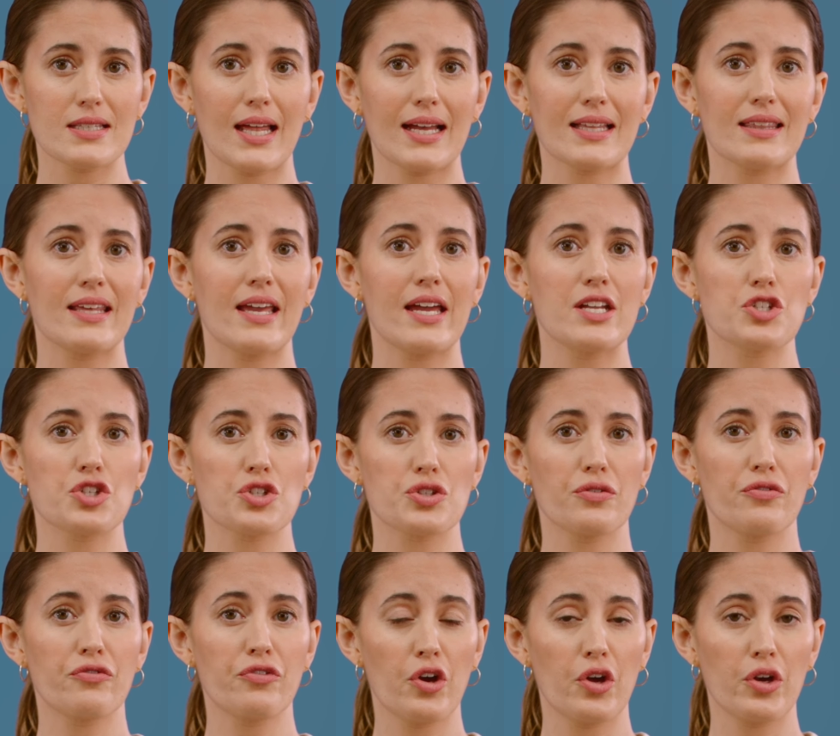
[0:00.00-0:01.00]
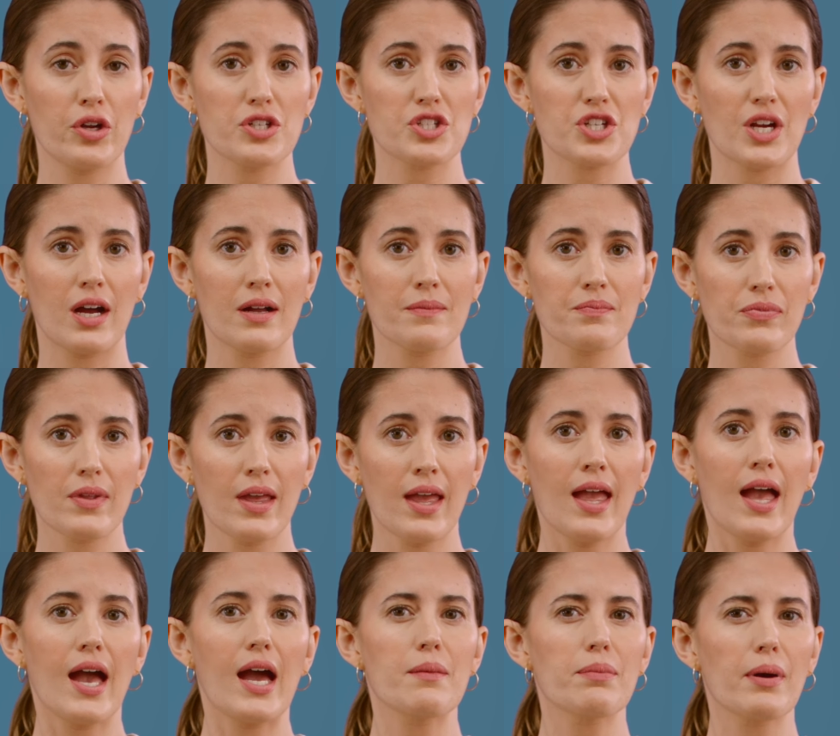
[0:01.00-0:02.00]
like the edges of furniture,
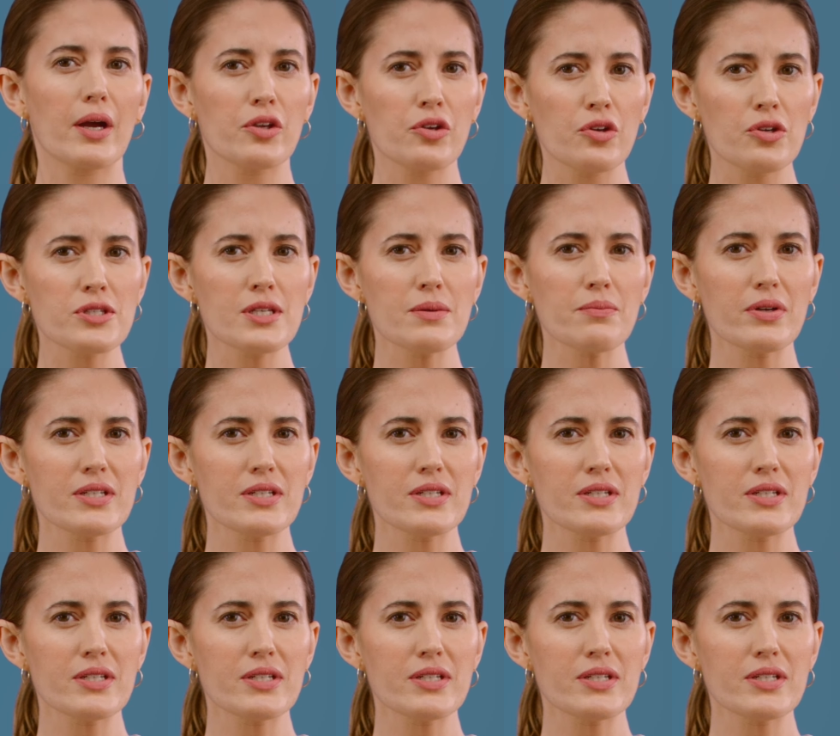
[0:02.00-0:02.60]
and by using